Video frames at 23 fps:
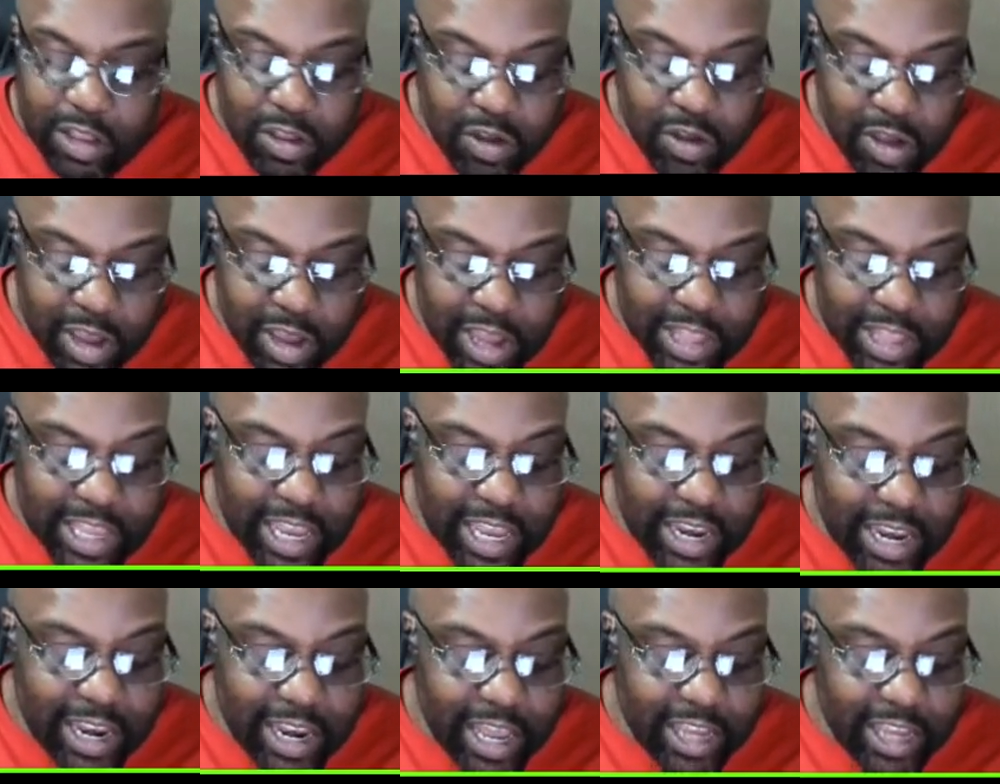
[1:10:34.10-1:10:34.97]
You get that
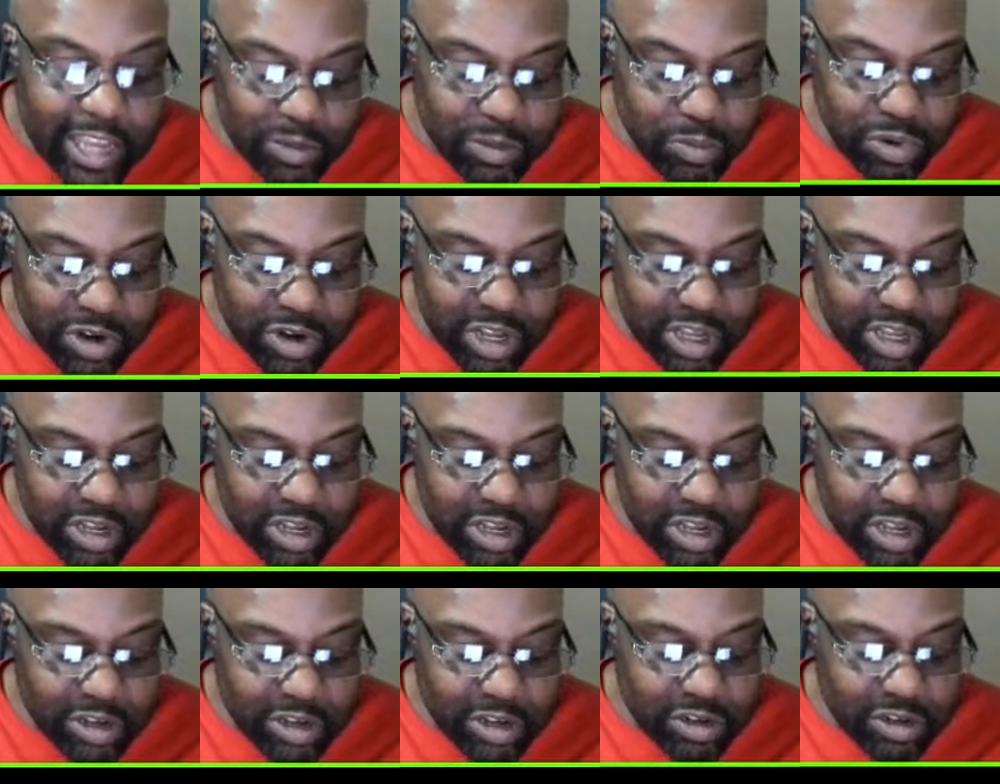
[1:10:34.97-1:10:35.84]
nice, pretty
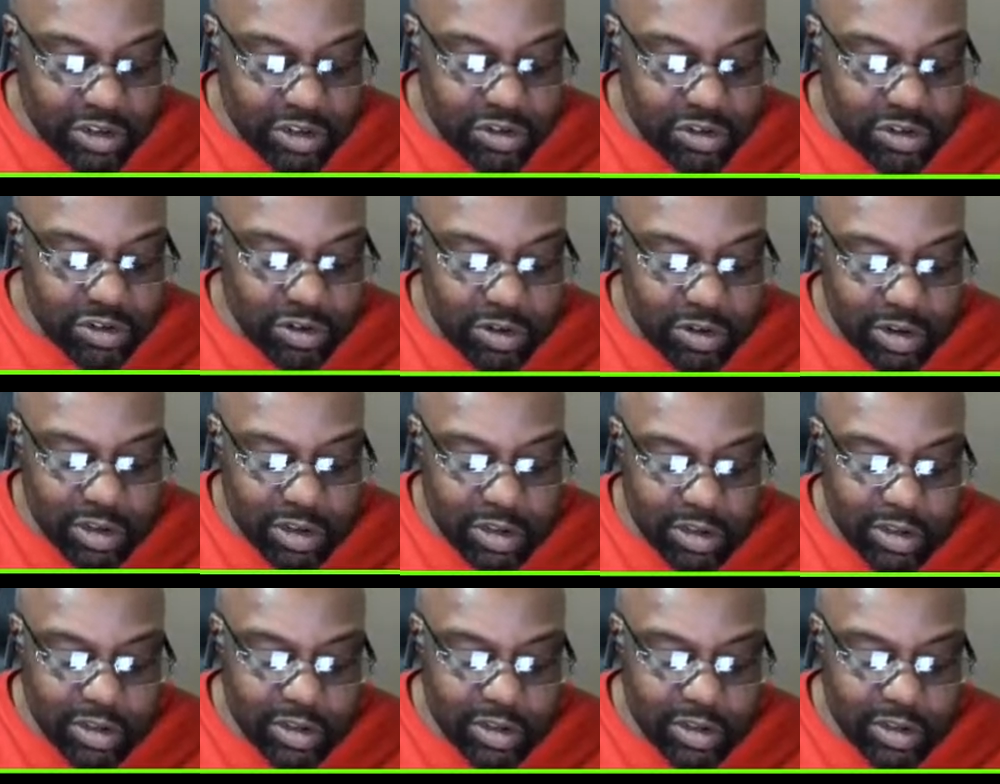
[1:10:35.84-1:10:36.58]
controller.